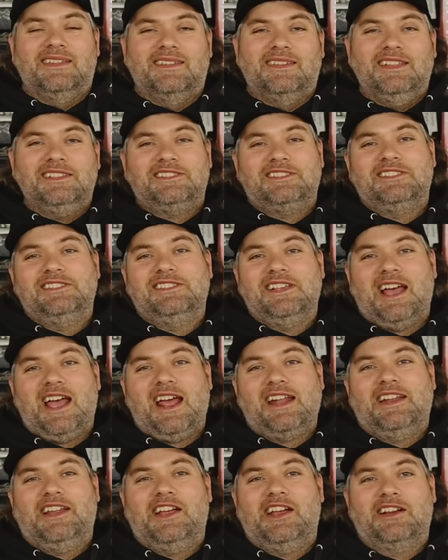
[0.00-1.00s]
This
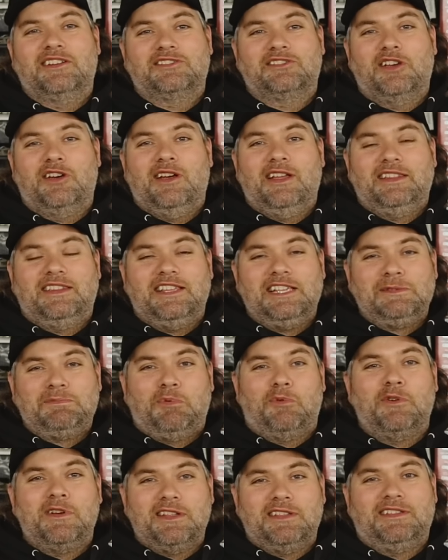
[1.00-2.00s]
design here. So at this
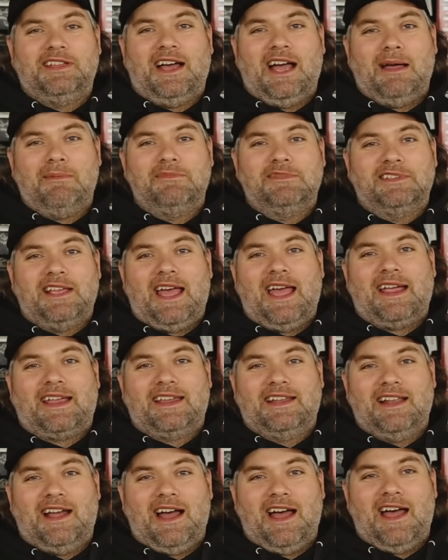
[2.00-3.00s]
point in time, Zach
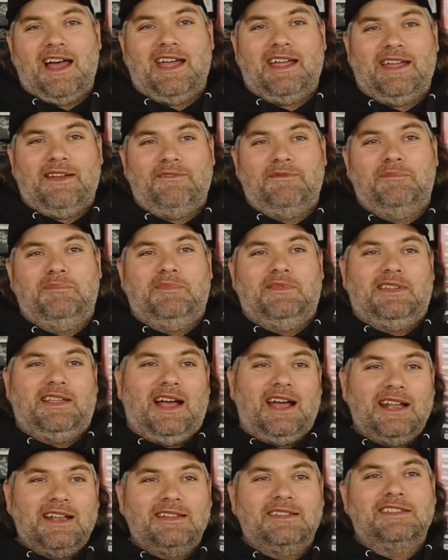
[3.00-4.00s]
and I have
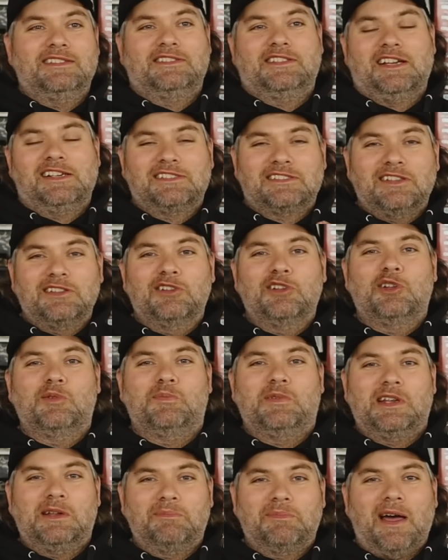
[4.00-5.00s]
kind of discussed a little
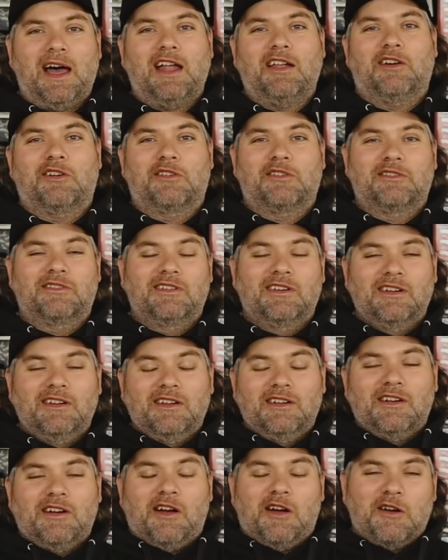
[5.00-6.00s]
bit about
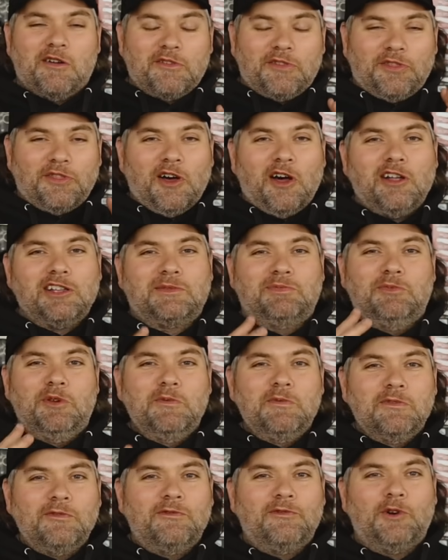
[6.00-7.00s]
our thoughts
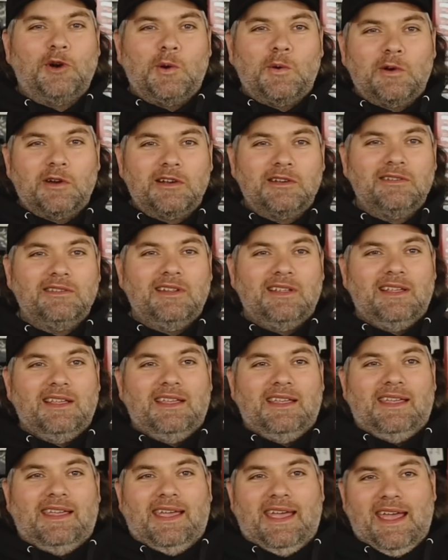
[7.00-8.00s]
moving forward.
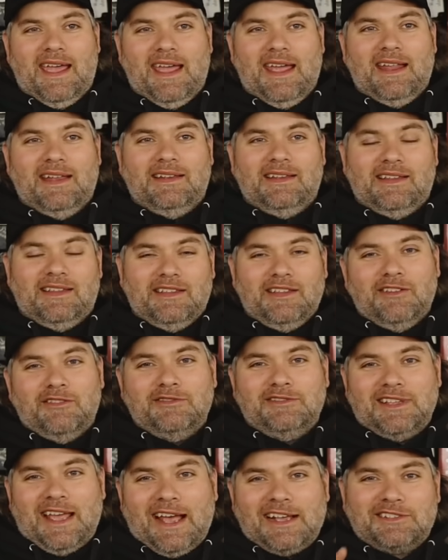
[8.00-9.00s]
And
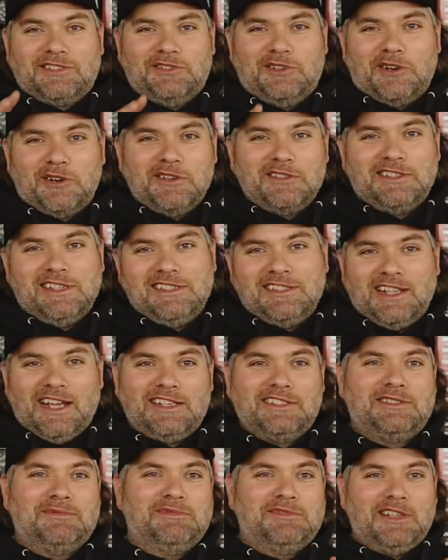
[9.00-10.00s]
Zach's an artist. He's
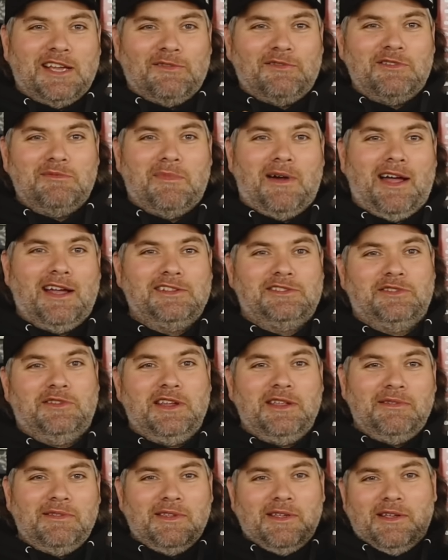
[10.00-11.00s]
got some stuff in mind, so
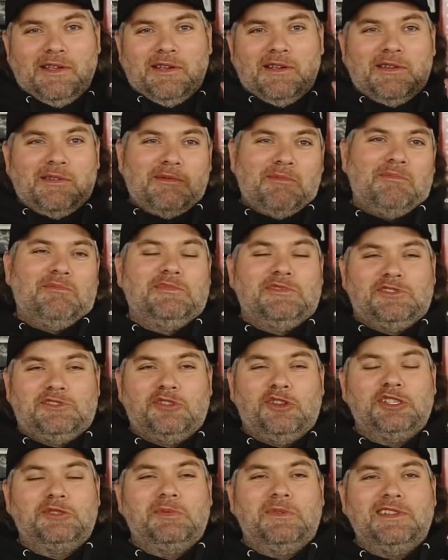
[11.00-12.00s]
he
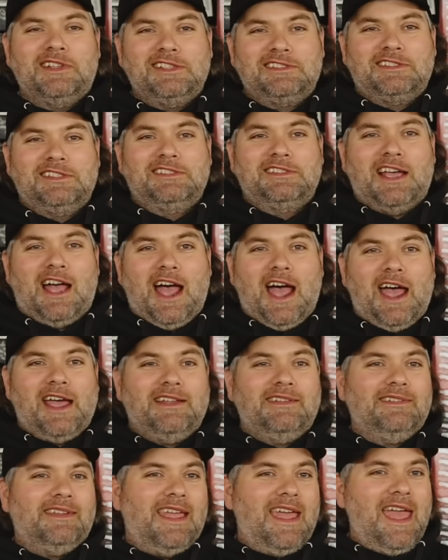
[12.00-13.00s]
shoots me this
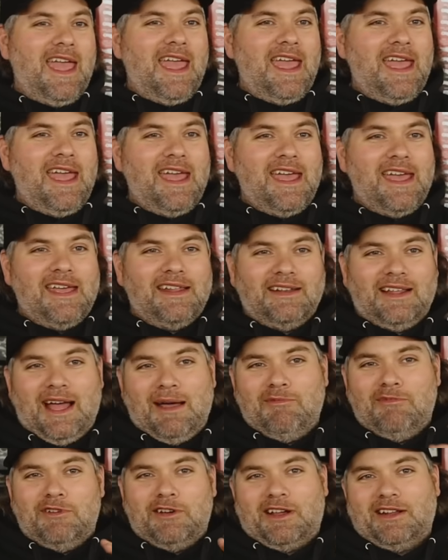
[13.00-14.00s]
design, and
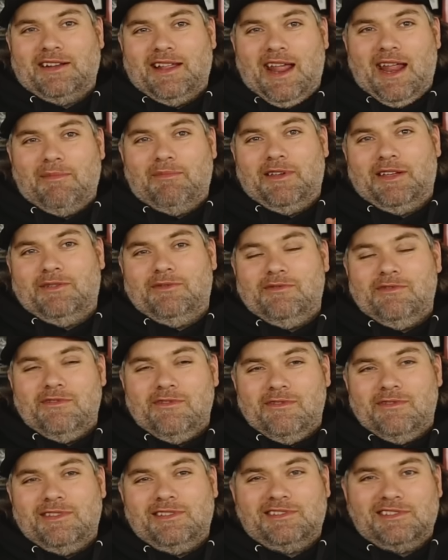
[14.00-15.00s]
I'm looking at it. I'm like,
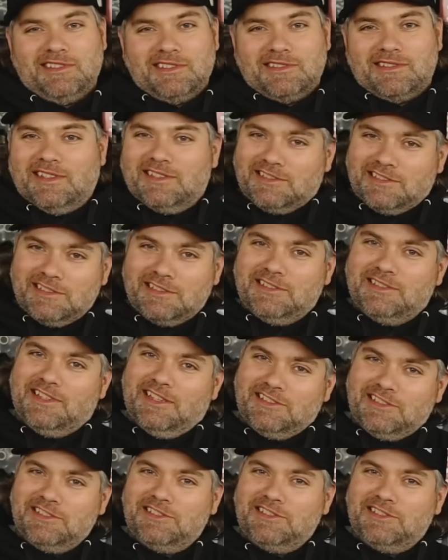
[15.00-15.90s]
ooh, this is different.